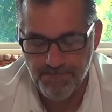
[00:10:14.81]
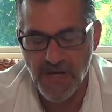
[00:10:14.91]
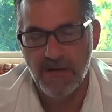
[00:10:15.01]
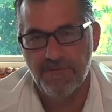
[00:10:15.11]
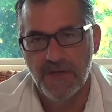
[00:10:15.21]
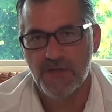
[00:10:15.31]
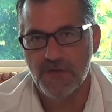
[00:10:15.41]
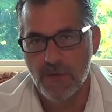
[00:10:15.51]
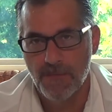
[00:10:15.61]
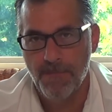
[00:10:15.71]

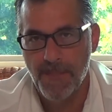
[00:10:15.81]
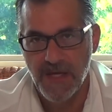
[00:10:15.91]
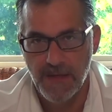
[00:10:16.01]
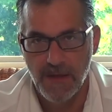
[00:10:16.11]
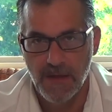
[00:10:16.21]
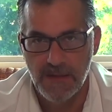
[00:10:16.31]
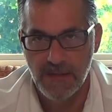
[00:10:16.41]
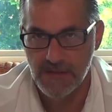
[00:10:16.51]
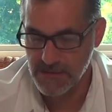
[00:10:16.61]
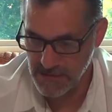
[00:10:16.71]
beneficial, and
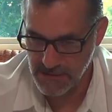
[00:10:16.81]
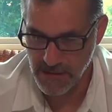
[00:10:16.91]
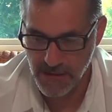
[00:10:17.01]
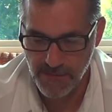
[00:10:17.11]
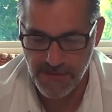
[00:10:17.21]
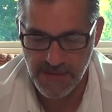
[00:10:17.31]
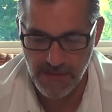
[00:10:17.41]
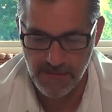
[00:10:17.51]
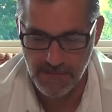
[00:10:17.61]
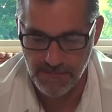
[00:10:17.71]
he's
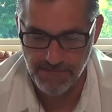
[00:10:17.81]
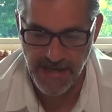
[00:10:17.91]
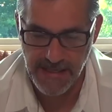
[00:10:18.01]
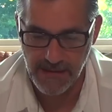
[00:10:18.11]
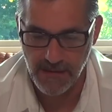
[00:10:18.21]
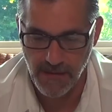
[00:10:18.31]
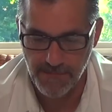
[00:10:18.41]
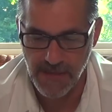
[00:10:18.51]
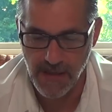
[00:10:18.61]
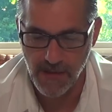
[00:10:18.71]
100% backing it
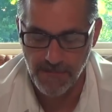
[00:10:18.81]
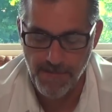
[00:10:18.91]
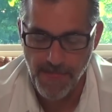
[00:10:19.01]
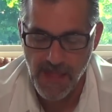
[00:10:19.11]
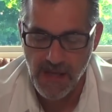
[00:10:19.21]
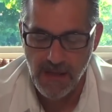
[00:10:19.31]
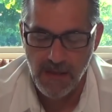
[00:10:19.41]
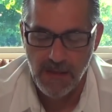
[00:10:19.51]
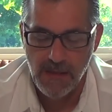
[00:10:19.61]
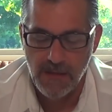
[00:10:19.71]
up now.
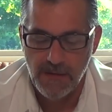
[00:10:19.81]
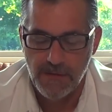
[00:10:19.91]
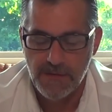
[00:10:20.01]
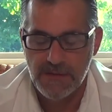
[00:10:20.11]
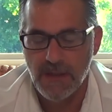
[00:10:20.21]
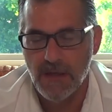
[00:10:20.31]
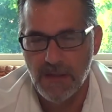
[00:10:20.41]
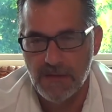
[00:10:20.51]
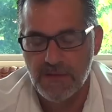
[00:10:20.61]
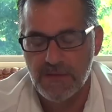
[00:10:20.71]
There's
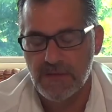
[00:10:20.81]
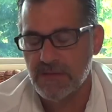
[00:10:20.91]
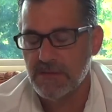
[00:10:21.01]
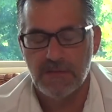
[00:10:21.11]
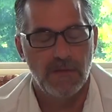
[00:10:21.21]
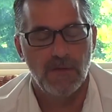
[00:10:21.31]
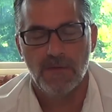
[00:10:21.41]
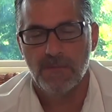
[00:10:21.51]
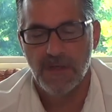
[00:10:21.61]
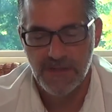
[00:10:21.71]

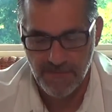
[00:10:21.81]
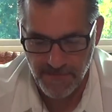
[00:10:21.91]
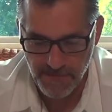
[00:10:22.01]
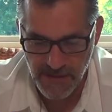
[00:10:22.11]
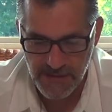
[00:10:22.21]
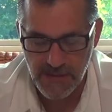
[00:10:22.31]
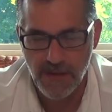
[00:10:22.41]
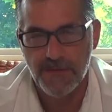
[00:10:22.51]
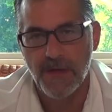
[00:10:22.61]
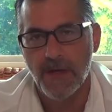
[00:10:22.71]
so much information
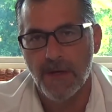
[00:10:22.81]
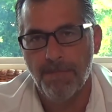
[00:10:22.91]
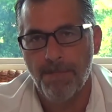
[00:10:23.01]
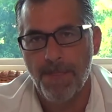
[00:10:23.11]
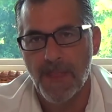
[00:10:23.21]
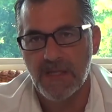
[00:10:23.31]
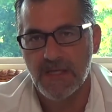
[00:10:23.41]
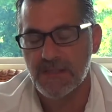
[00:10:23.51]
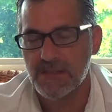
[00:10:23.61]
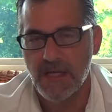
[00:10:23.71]
out there. It
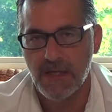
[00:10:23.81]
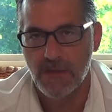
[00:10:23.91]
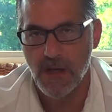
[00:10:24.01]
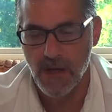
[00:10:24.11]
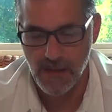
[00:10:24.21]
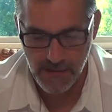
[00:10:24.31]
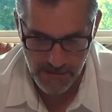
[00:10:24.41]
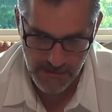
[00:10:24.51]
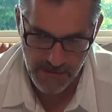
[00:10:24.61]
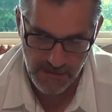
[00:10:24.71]
doesn't take long.
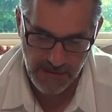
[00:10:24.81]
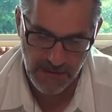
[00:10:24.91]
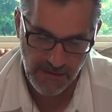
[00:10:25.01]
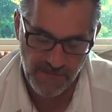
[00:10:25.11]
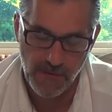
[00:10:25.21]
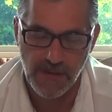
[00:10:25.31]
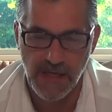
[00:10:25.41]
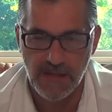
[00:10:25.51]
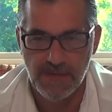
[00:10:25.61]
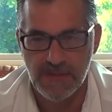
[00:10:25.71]
Even though
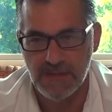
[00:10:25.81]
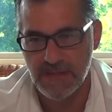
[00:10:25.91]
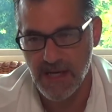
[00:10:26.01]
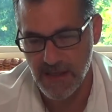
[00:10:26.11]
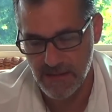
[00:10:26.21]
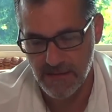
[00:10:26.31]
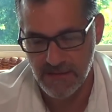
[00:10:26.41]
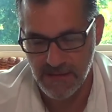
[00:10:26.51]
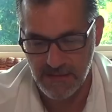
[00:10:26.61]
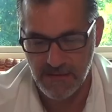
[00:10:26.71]
cannabis is not
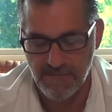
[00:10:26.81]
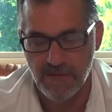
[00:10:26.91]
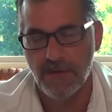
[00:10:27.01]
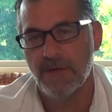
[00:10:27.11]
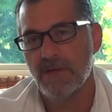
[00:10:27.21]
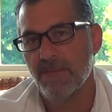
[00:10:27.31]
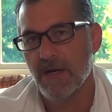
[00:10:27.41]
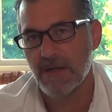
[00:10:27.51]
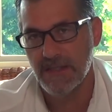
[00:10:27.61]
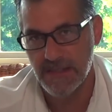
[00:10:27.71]
addictive, learning
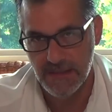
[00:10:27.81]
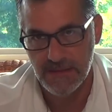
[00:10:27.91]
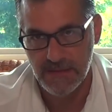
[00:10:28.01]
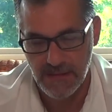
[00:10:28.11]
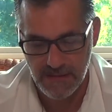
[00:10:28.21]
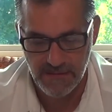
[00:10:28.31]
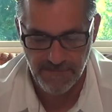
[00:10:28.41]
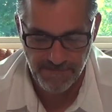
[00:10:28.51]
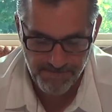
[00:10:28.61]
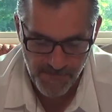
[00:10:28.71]
about it is addictive.